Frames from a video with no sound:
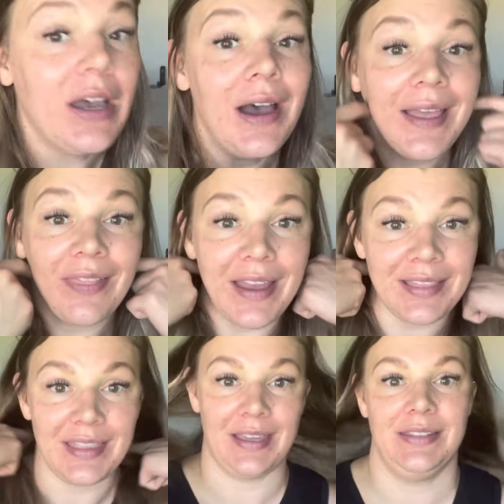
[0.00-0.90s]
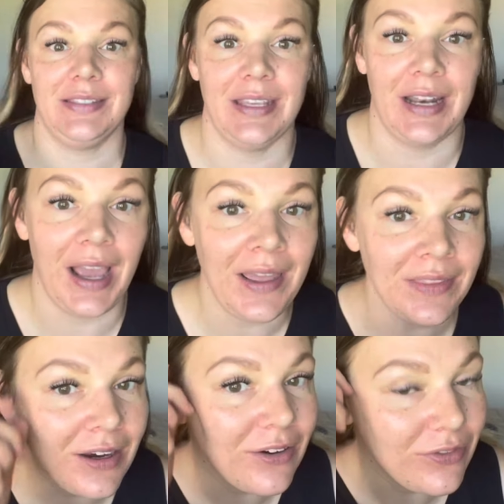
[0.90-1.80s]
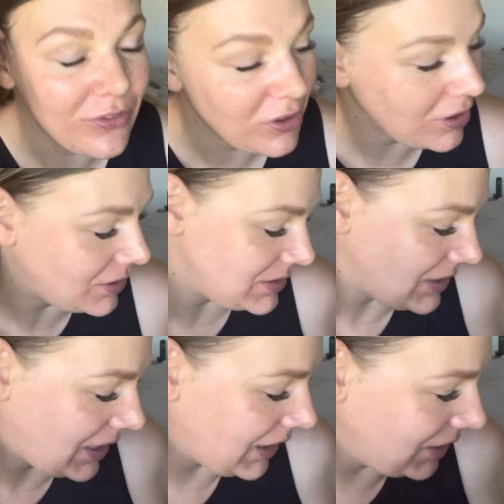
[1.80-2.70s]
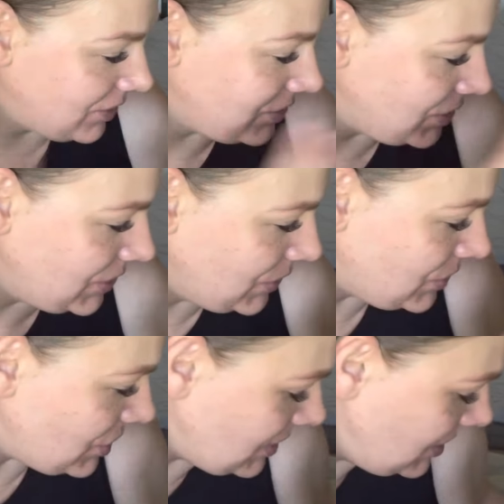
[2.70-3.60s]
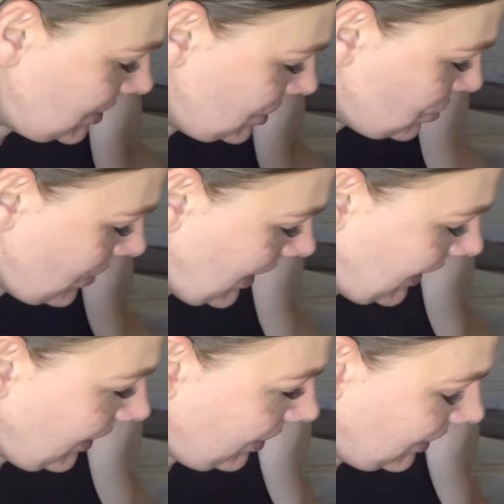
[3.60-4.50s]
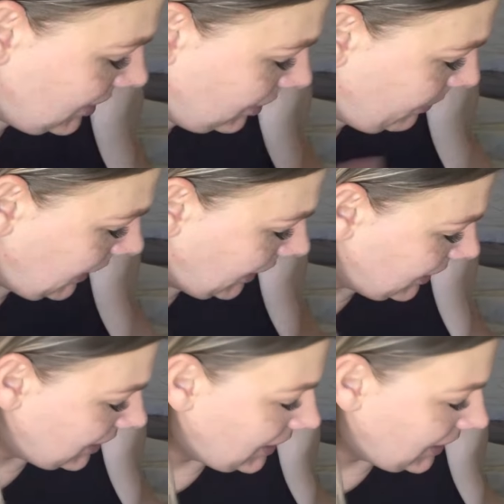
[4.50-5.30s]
I let that sit on there for a second or two just to dry a little bit,